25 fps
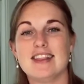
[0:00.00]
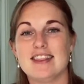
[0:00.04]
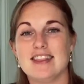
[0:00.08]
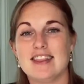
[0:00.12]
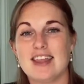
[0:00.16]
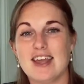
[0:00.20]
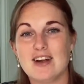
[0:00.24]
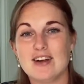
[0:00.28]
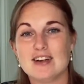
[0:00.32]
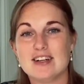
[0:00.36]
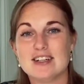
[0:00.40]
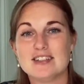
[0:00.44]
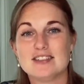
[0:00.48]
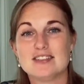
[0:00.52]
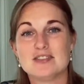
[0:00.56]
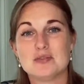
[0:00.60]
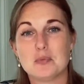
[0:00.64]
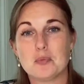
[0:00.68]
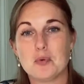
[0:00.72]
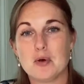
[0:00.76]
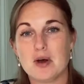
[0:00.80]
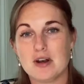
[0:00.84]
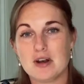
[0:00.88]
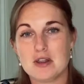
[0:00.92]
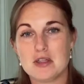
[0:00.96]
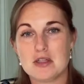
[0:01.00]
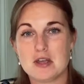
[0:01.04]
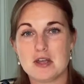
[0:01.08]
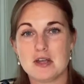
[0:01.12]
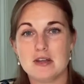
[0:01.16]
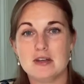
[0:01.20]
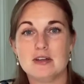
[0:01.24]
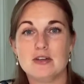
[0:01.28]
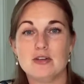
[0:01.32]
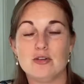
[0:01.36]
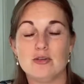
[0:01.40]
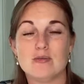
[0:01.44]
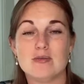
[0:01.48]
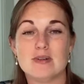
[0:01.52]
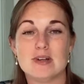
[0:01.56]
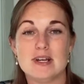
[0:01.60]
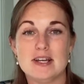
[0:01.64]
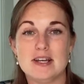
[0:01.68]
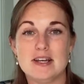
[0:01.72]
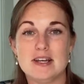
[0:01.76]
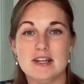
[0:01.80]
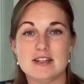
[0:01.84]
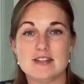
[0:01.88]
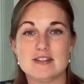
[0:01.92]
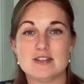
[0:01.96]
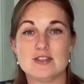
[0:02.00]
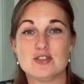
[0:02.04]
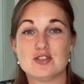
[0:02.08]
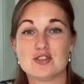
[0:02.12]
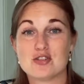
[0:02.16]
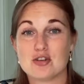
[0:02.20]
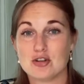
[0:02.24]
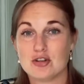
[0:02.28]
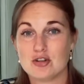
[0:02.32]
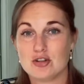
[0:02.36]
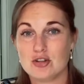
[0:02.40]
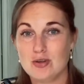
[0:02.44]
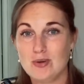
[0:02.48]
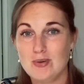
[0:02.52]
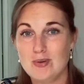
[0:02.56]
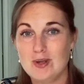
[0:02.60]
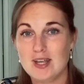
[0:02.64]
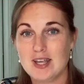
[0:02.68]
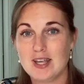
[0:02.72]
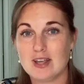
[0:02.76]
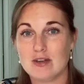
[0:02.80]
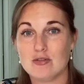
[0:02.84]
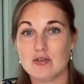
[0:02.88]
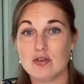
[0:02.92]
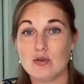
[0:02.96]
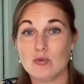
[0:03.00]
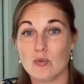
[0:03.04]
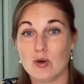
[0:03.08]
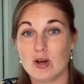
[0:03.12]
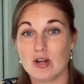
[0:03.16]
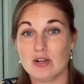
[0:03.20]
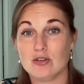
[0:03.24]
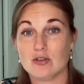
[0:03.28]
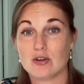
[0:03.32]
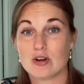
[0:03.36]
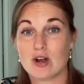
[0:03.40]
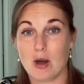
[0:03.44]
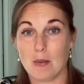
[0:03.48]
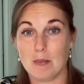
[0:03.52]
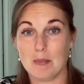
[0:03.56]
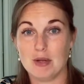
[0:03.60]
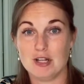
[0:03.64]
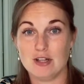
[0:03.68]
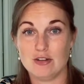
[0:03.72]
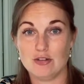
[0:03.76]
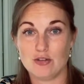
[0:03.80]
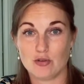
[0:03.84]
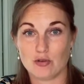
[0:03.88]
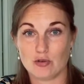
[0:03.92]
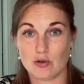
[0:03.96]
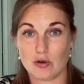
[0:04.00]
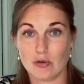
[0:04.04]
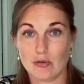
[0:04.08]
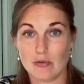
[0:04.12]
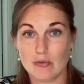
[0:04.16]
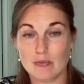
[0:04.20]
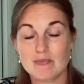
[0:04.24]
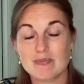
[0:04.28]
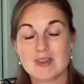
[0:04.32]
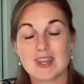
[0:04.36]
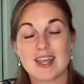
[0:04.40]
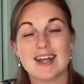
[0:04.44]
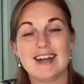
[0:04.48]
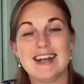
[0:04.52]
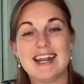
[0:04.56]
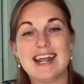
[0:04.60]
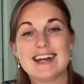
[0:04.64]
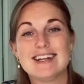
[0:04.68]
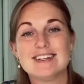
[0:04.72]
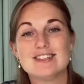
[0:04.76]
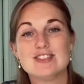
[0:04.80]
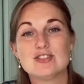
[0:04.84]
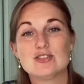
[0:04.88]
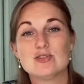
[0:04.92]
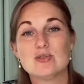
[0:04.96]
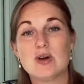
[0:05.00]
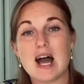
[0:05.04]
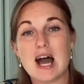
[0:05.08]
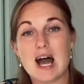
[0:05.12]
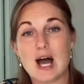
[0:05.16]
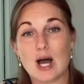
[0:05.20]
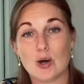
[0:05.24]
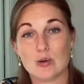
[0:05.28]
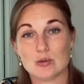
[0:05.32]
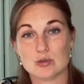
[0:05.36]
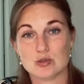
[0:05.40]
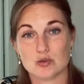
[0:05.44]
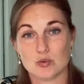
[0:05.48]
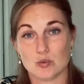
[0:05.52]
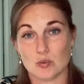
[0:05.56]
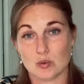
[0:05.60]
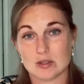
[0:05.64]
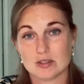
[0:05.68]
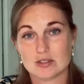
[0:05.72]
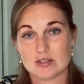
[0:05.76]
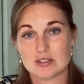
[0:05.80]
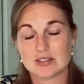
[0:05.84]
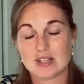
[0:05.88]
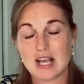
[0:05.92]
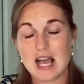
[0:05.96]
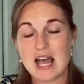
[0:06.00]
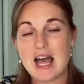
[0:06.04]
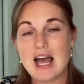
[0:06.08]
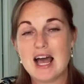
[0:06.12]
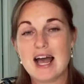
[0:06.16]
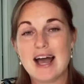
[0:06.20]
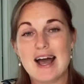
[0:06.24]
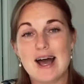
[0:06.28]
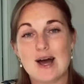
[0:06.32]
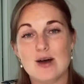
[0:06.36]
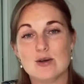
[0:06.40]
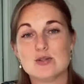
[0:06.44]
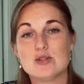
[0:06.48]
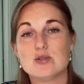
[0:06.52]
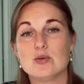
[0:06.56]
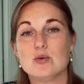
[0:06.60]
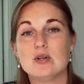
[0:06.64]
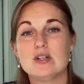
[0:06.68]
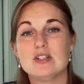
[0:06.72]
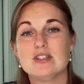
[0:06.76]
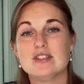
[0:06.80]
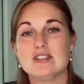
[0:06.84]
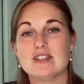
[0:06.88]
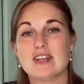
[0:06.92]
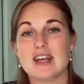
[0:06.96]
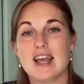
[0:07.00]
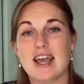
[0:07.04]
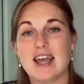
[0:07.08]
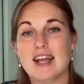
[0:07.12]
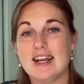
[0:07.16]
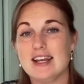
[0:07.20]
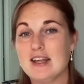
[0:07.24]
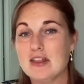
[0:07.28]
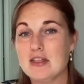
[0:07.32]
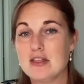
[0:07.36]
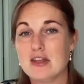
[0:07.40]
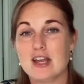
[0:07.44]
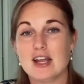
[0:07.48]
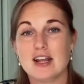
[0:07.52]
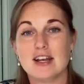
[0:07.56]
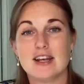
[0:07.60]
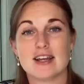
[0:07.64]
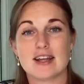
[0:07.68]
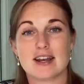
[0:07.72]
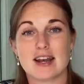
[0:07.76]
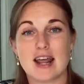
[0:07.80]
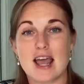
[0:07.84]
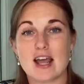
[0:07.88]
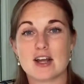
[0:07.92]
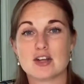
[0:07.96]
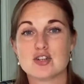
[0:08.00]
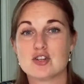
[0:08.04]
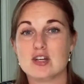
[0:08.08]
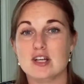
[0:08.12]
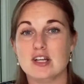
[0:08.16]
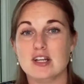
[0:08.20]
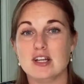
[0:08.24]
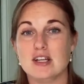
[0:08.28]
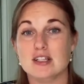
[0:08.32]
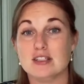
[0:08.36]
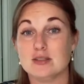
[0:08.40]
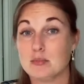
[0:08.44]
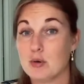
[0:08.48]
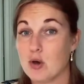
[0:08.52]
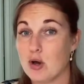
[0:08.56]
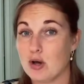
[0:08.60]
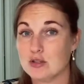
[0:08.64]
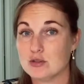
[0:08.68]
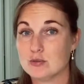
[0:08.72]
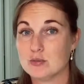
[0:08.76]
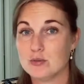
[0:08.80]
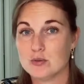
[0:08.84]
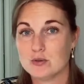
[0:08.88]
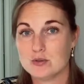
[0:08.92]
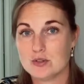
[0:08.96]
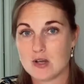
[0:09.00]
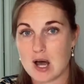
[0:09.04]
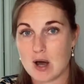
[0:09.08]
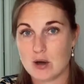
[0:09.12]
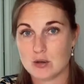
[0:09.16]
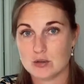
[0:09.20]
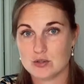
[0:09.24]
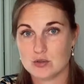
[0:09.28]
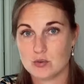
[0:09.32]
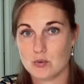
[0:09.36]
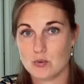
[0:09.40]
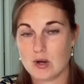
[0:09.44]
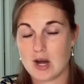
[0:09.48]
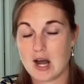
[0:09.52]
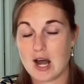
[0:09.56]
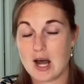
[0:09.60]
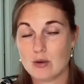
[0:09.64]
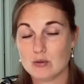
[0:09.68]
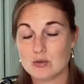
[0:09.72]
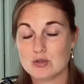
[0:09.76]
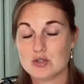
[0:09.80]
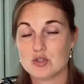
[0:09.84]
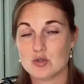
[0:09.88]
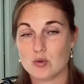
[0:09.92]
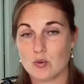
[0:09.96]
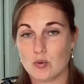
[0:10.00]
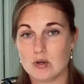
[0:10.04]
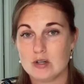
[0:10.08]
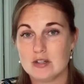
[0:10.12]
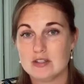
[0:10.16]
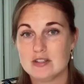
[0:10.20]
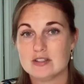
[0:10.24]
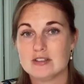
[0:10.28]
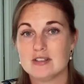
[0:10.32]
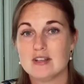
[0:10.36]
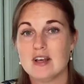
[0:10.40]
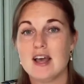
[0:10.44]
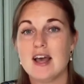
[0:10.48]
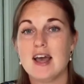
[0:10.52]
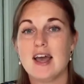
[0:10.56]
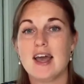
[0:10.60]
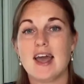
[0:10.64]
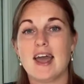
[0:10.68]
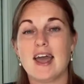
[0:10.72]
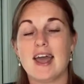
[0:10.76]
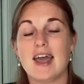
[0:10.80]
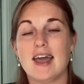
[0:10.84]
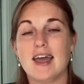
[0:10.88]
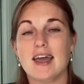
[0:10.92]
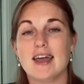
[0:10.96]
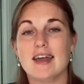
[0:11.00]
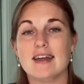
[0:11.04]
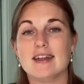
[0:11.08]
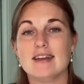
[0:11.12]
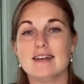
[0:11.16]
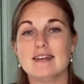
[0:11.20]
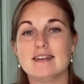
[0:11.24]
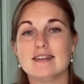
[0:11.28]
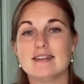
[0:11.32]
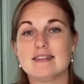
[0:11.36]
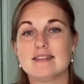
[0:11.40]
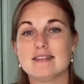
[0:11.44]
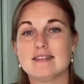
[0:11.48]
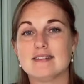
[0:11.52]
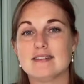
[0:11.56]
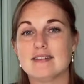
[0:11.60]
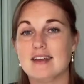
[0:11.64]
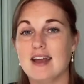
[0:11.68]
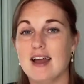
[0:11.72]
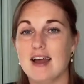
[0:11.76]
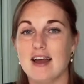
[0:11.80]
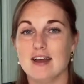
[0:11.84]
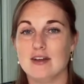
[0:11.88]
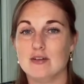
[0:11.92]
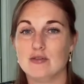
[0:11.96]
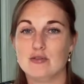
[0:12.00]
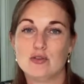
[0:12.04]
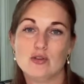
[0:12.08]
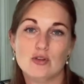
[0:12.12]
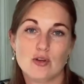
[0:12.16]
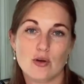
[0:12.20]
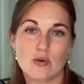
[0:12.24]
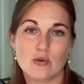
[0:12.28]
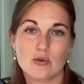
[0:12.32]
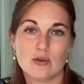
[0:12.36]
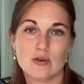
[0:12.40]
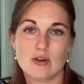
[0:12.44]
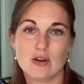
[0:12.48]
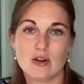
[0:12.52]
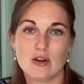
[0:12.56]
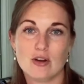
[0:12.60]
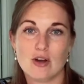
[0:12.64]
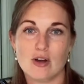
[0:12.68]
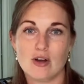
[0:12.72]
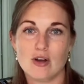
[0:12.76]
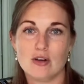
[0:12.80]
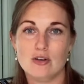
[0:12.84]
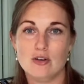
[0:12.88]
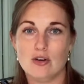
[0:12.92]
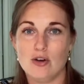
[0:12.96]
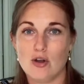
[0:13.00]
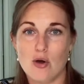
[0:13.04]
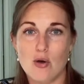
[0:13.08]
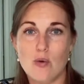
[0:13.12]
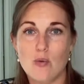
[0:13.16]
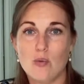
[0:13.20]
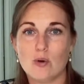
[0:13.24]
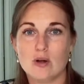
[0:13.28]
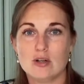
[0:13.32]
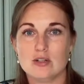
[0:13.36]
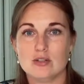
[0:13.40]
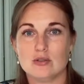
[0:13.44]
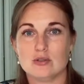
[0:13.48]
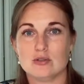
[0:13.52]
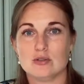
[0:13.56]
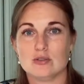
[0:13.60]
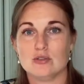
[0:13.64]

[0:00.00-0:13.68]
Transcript: there is one thing that you really need to start doing if you want your company to grow, and that is to outsource. Outsource anything that actually is possible to outsource. And yeah, if you don't know what